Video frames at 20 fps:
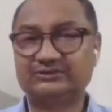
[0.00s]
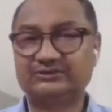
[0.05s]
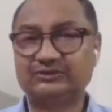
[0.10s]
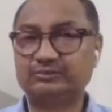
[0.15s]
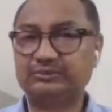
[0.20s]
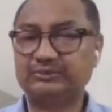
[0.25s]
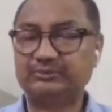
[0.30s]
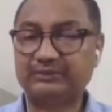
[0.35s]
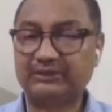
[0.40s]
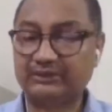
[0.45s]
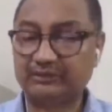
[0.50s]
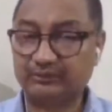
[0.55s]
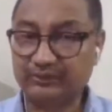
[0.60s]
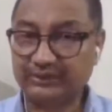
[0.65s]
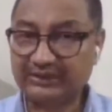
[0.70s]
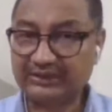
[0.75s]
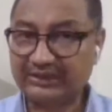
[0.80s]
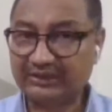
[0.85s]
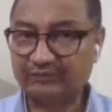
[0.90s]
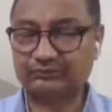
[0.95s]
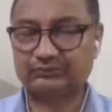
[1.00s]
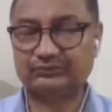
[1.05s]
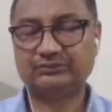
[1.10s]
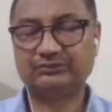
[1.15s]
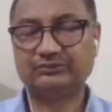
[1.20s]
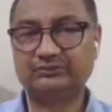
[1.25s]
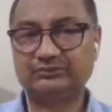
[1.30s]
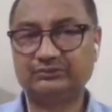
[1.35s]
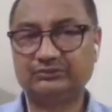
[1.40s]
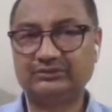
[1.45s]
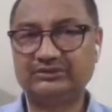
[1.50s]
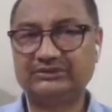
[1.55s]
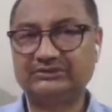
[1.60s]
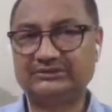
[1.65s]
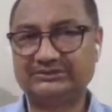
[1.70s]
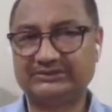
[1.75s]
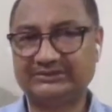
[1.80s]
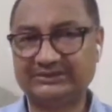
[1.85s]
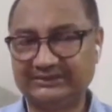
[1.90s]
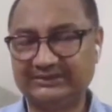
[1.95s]
So people are going out to the
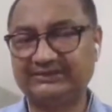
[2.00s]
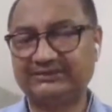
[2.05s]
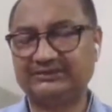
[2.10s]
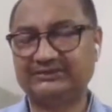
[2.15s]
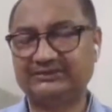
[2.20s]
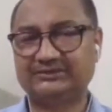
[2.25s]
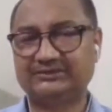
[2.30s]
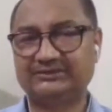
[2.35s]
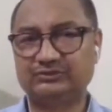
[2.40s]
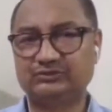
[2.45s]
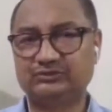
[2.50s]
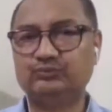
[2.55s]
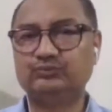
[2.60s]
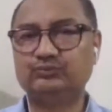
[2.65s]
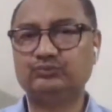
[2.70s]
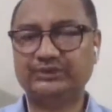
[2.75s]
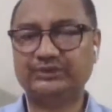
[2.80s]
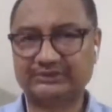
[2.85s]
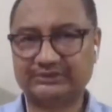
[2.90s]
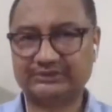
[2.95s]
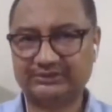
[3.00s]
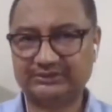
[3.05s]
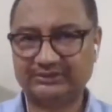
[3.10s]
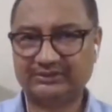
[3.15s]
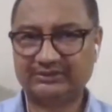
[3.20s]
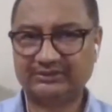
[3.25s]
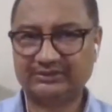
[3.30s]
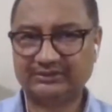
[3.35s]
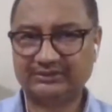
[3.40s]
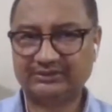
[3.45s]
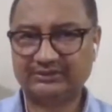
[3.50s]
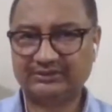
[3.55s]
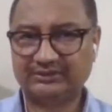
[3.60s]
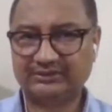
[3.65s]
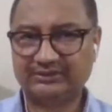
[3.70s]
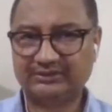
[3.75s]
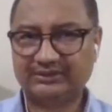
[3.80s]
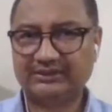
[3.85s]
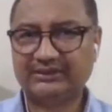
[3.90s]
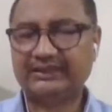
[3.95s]
cities to work,
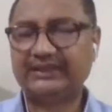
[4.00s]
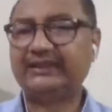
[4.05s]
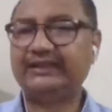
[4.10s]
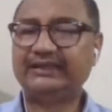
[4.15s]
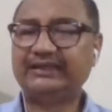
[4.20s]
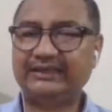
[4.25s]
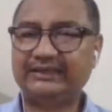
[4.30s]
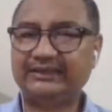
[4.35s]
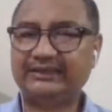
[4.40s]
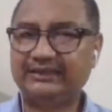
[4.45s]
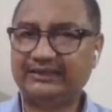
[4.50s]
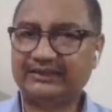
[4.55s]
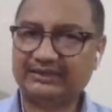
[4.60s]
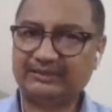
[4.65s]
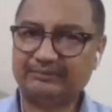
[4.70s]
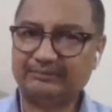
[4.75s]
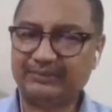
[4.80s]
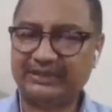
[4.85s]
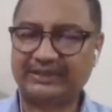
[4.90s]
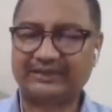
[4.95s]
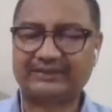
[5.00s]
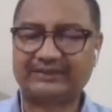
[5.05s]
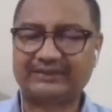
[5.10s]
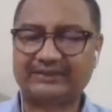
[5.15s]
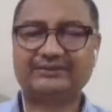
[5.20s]
and then they come back